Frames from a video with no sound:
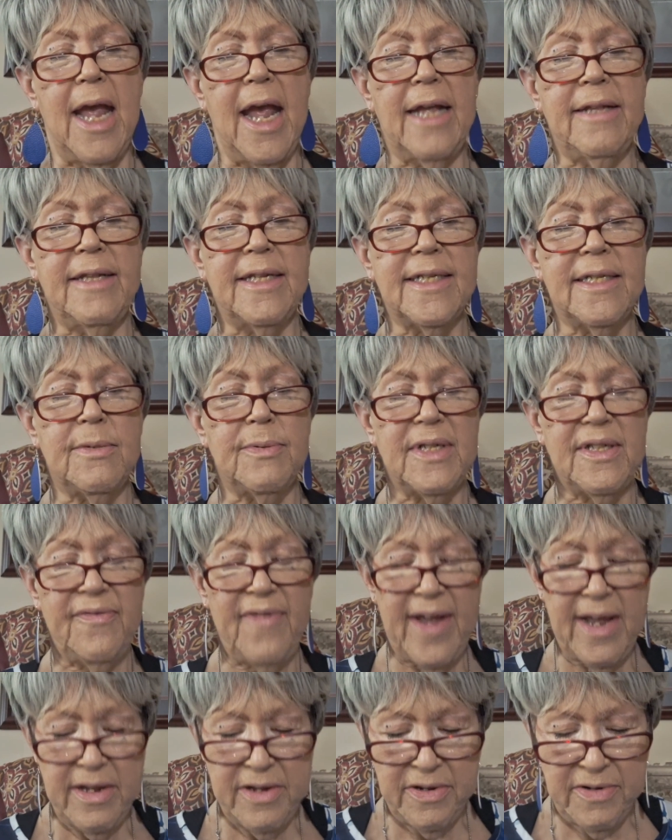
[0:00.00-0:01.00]
And this was
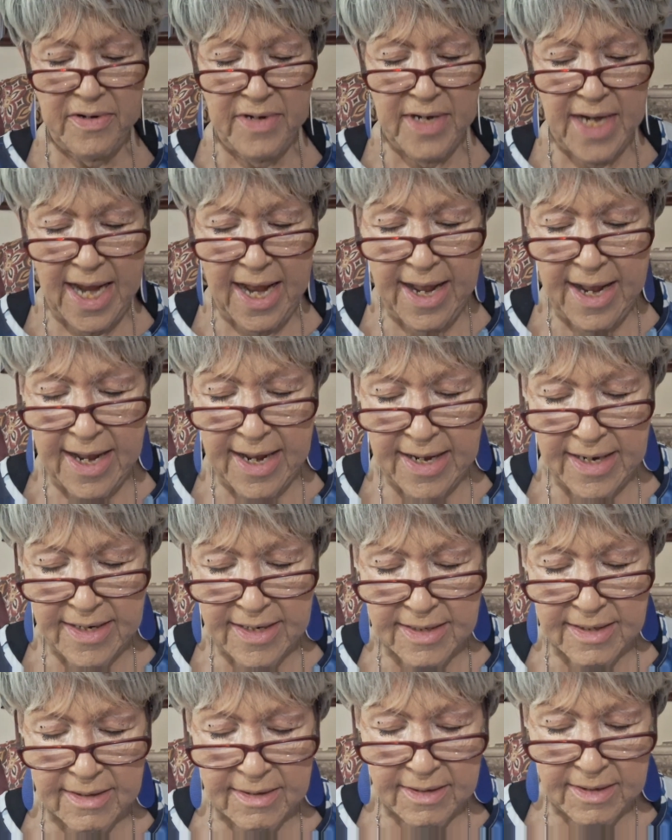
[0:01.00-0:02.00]
valued at